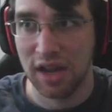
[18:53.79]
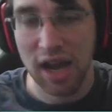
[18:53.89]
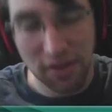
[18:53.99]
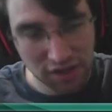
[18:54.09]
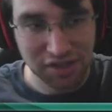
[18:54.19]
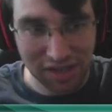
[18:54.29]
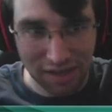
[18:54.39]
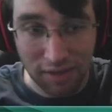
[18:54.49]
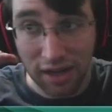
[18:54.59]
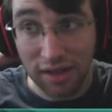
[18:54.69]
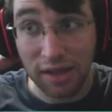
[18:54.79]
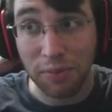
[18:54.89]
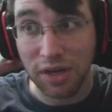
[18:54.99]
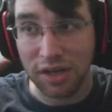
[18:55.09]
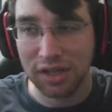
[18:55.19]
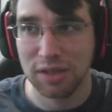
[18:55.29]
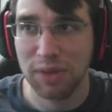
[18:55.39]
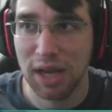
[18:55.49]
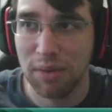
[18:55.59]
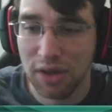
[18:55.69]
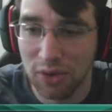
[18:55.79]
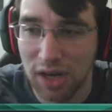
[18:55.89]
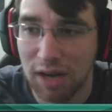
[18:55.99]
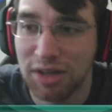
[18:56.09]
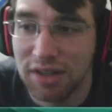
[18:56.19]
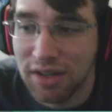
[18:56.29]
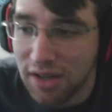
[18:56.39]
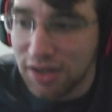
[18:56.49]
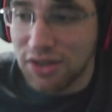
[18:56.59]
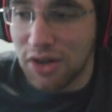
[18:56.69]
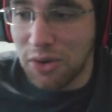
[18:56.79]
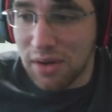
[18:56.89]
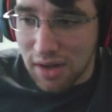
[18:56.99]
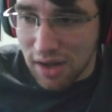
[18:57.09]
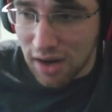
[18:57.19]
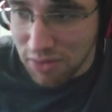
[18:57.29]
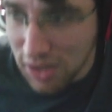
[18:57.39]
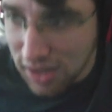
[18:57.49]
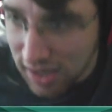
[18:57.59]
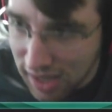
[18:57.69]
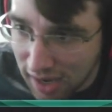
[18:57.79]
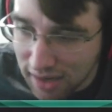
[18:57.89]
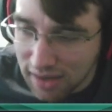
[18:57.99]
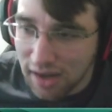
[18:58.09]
and then just immediately put it into play with Kodama. So I really like that.